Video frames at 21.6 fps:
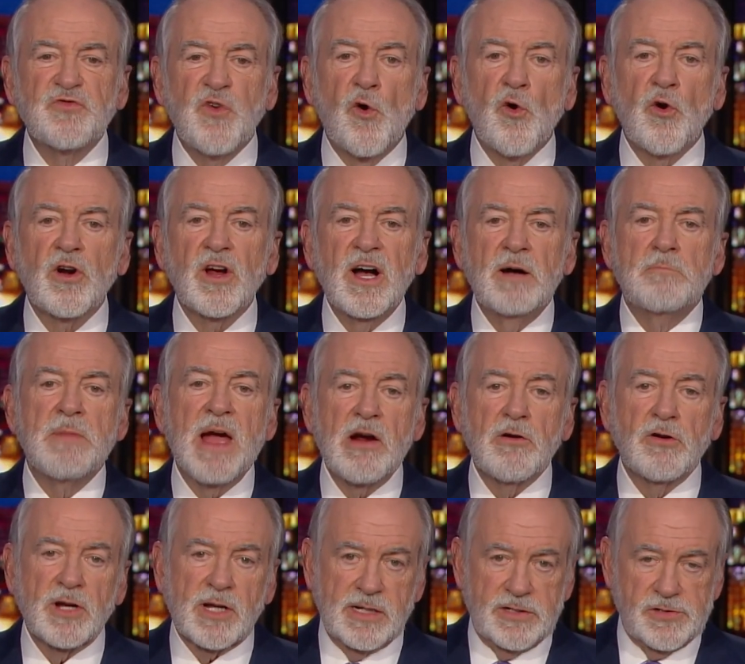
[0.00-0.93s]
4
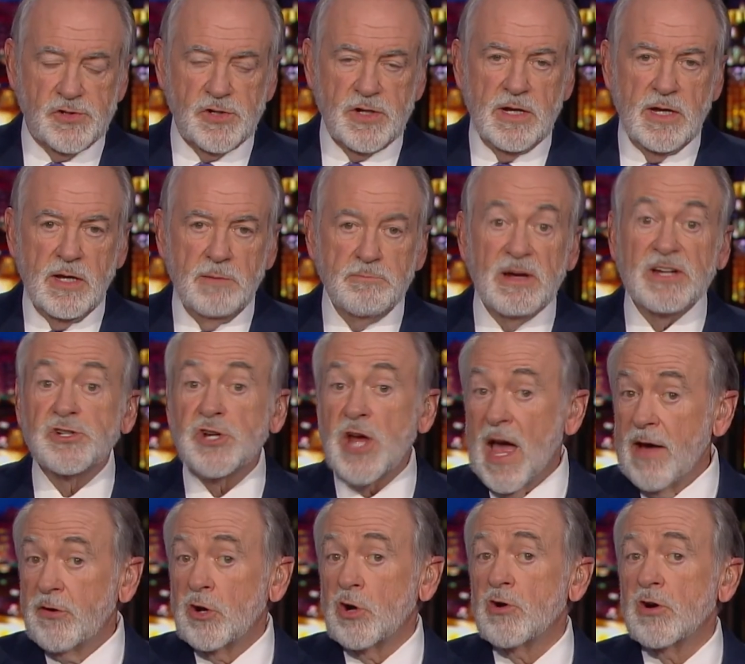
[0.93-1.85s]
Americans. Bet you
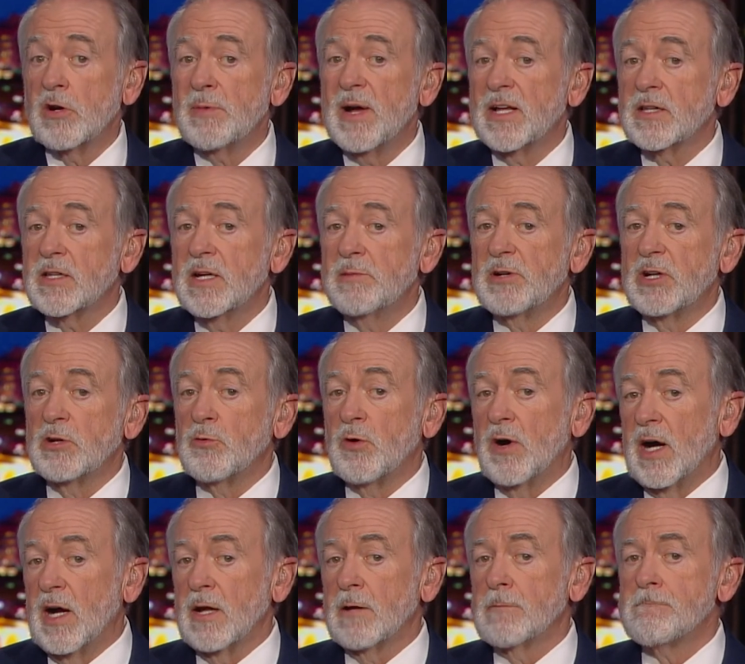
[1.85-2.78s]
haven't heard about them in a
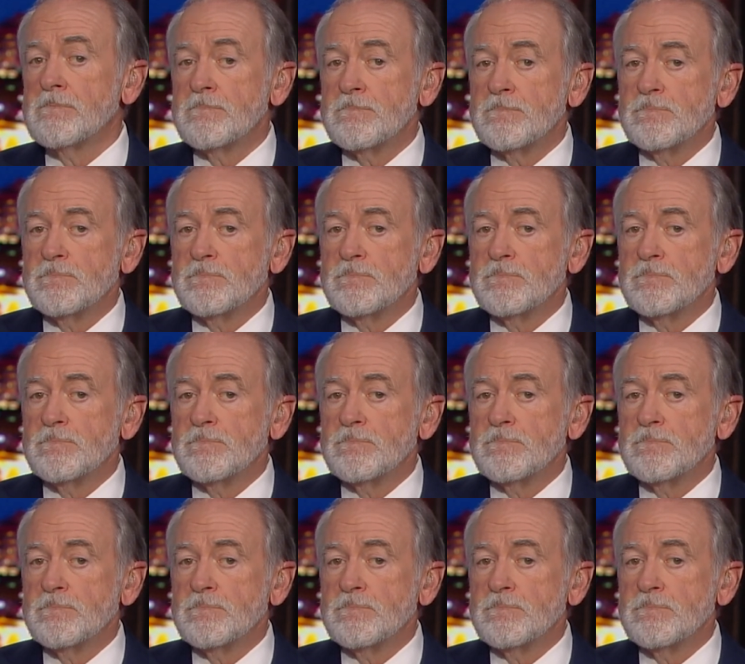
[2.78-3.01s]
while.